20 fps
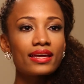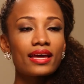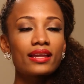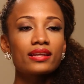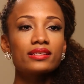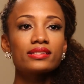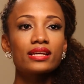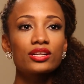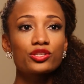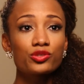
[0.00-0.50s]
get
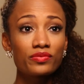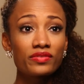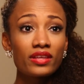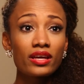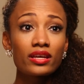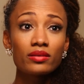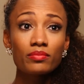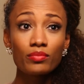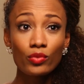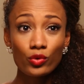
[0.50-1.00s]
in touch with
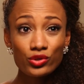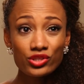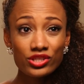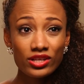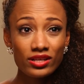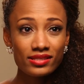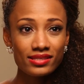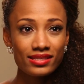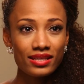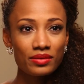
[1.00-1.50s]
their
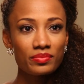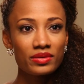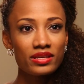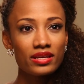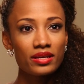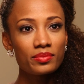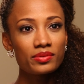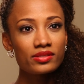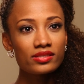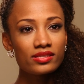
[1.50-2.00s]
emotions and
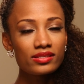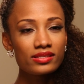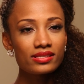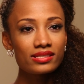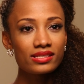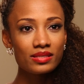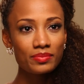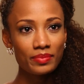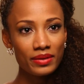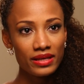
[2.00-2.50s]
be able to
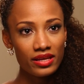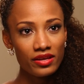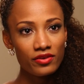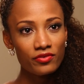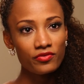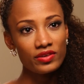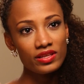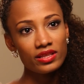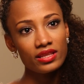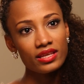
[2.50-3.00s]
display
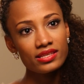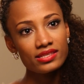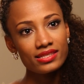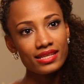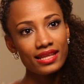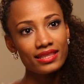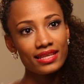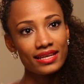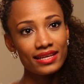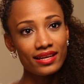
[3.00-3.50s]
feelings
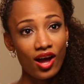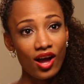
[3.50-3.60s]
that they